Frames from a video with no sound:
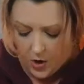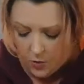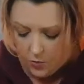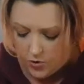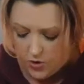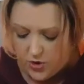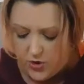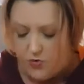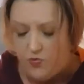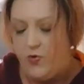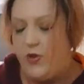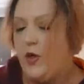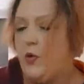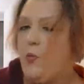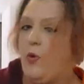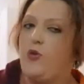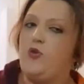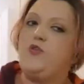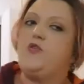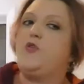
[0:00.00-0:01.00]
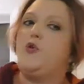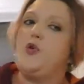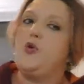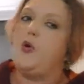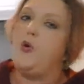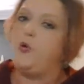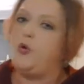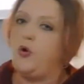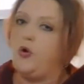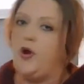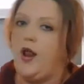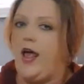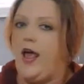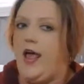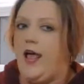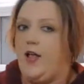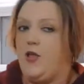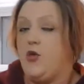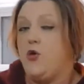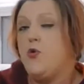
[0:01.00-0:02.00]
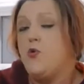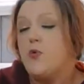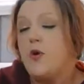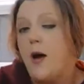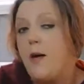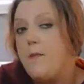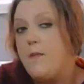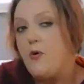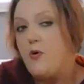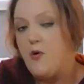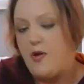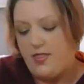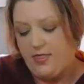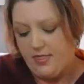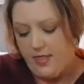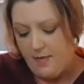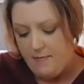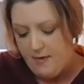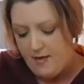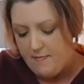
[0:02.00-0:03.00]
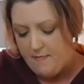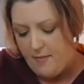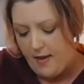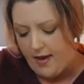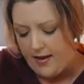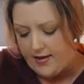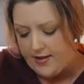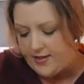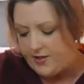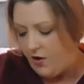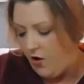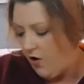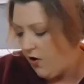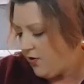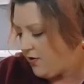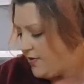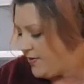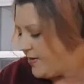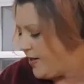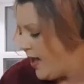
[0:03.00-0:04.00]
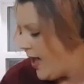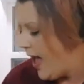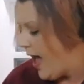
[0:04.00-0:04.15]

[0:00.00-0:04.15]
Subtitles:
which is a really wonderful yogurt and cucumber and lemon based sauce.